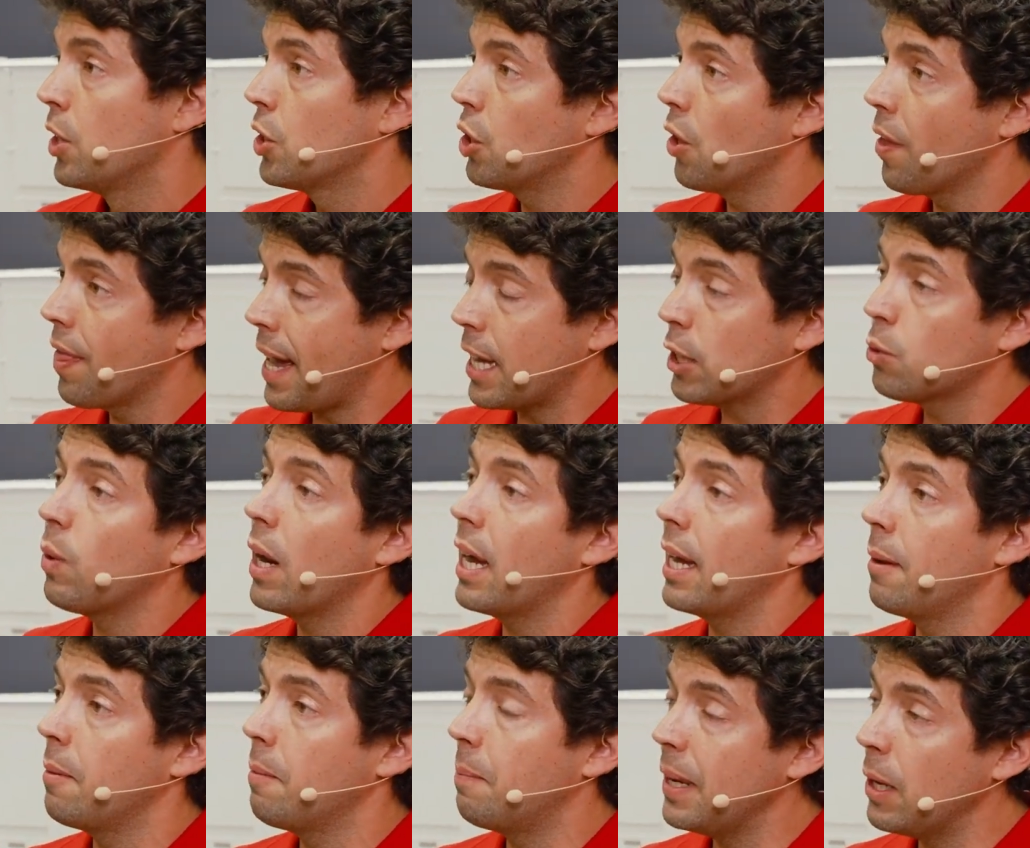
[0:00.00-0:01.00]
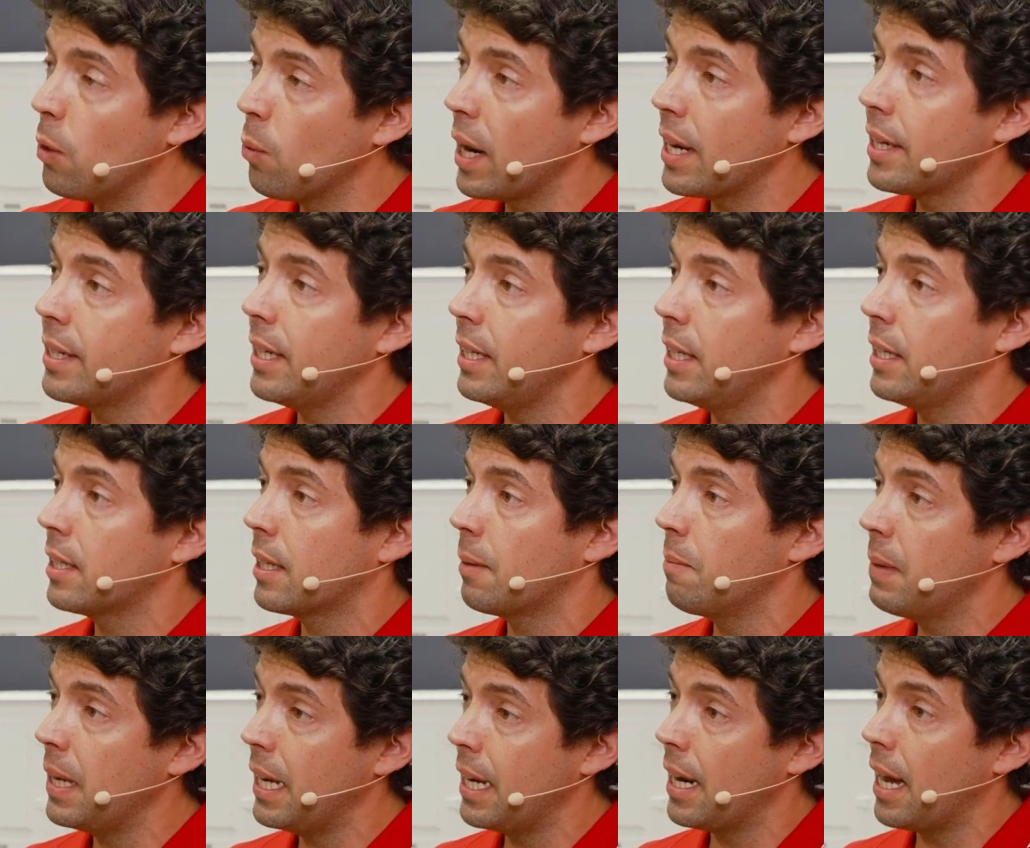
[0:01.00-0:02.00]
So that's why BYD's
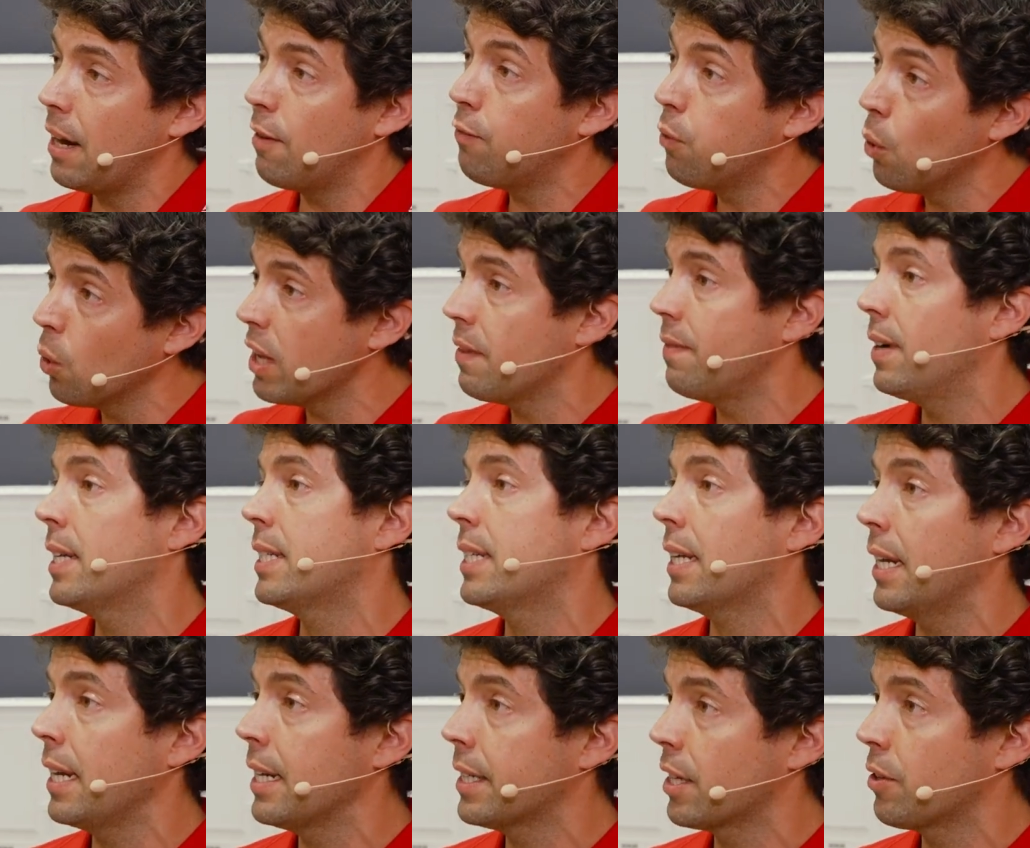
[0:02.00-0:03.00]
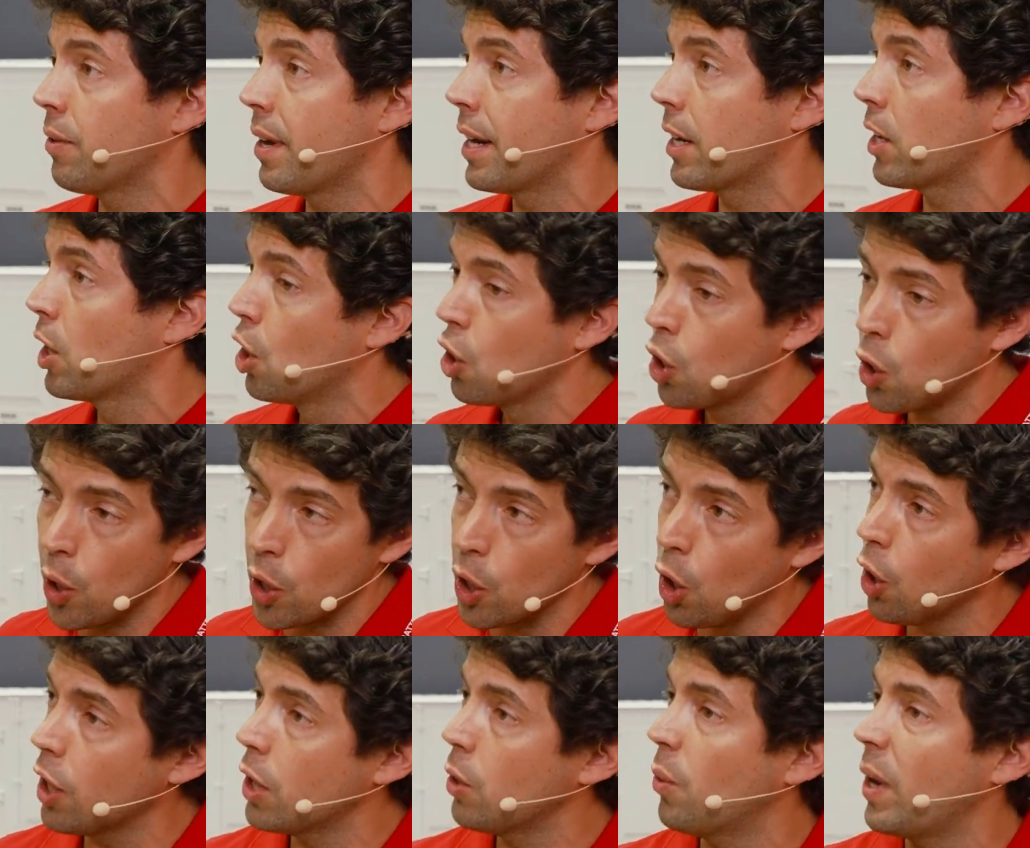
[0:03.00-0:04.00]
being fully vertically integrated, going
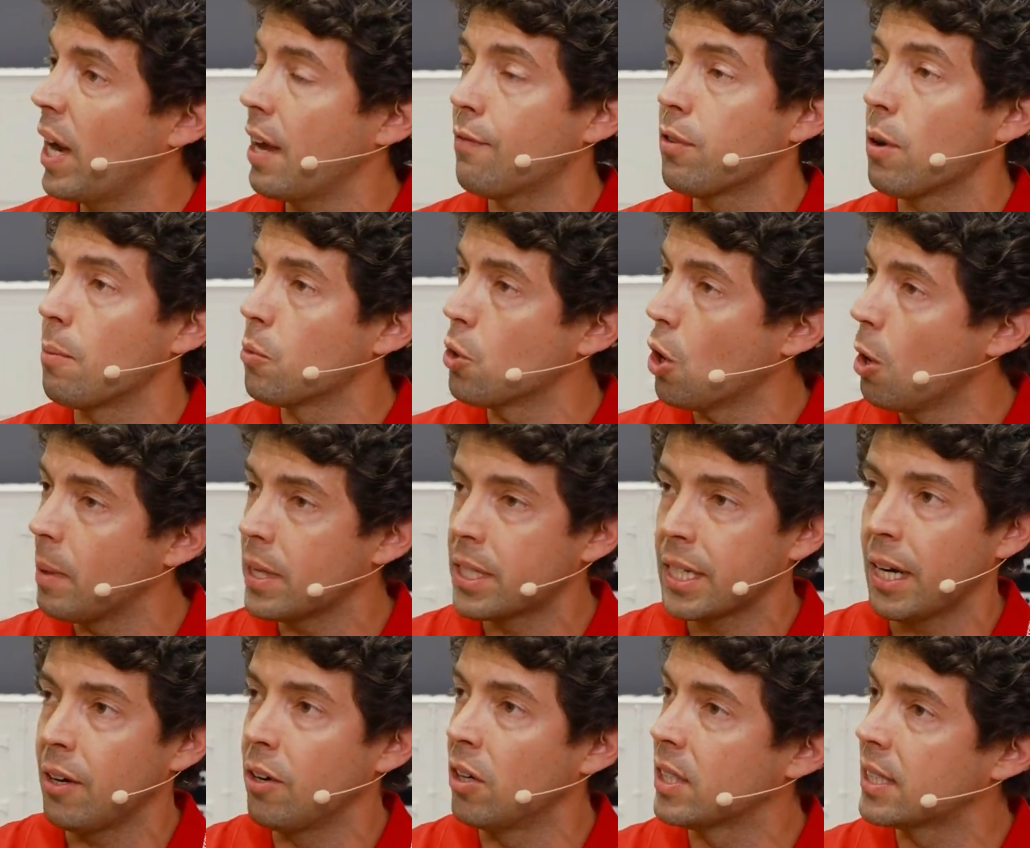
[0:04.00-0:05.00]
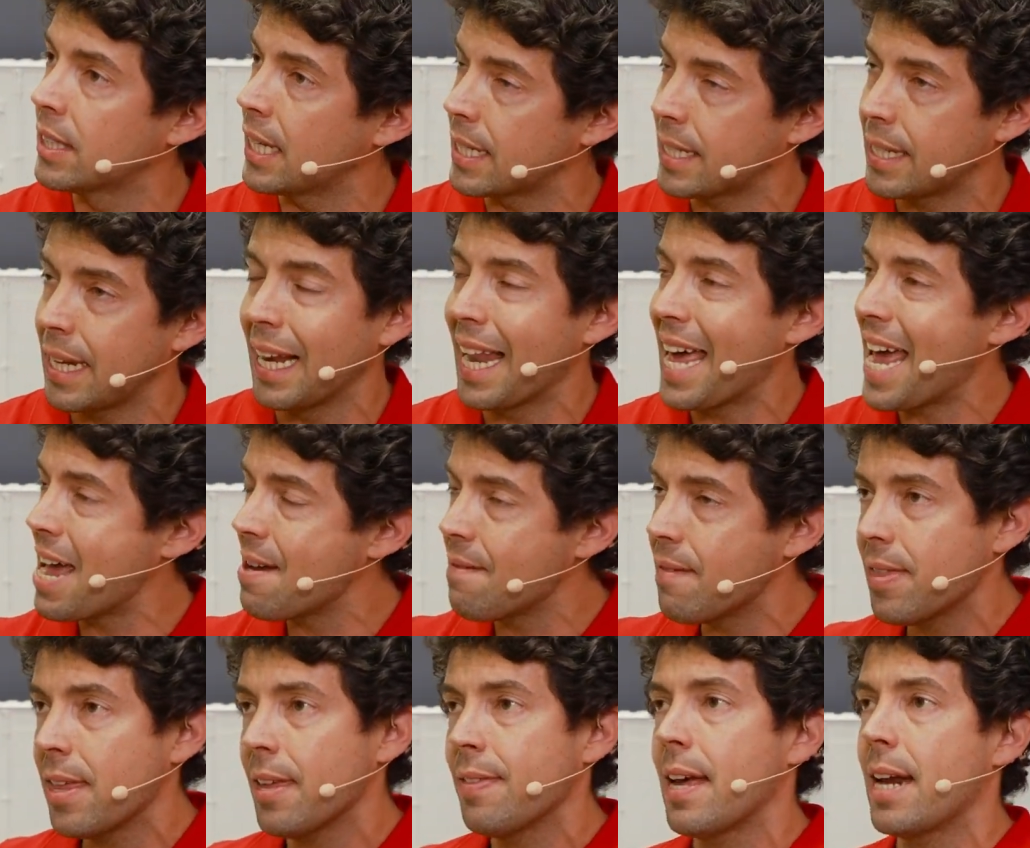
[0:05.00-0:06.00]
all the way from raw materials, the cell,
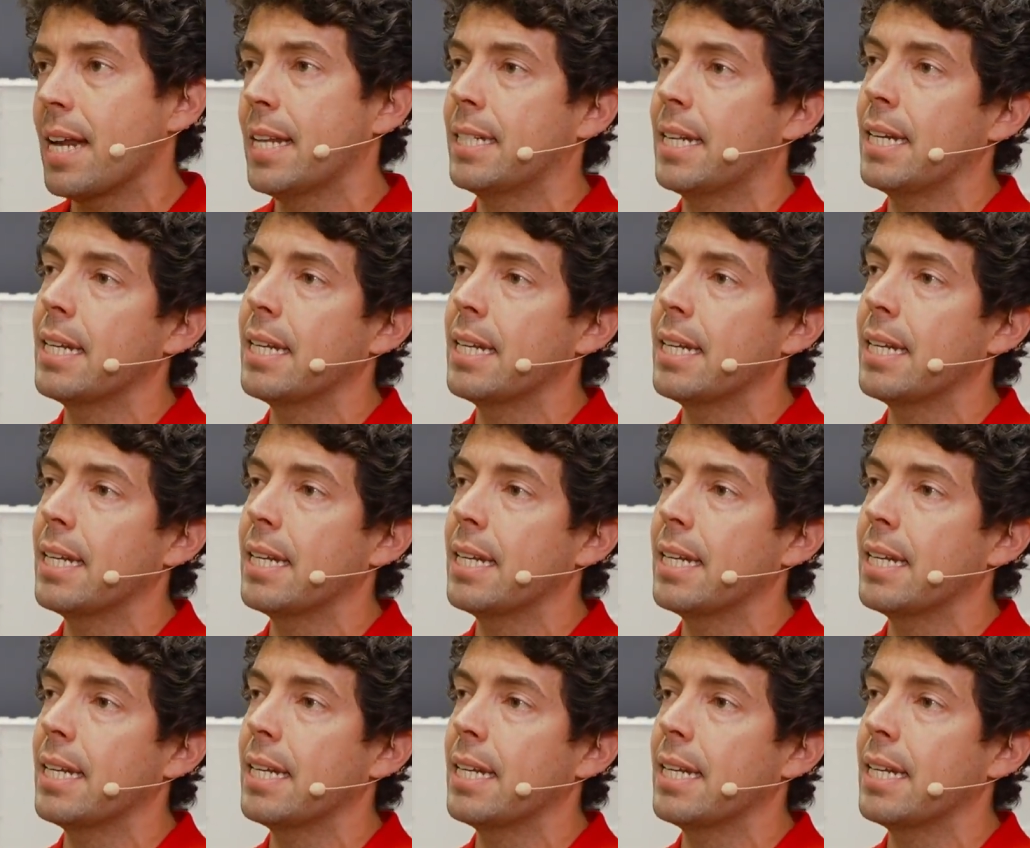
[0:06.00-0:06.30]
everything that is